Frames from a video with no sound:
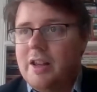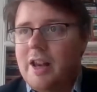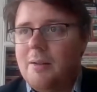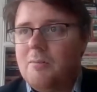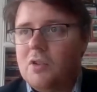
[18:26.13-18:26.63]

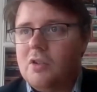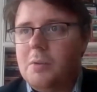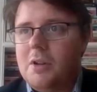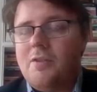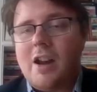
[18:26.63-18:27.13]
Um, so it's
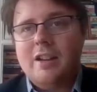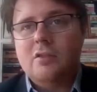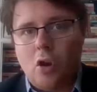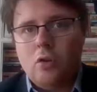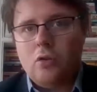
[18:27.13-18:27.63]
been a very
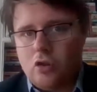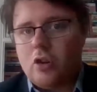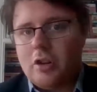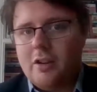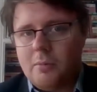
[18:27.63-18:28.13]
long,
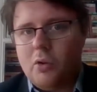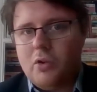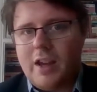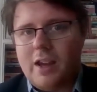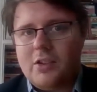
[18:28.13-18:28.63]
drawn out
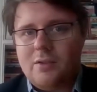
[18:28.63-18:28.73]
process,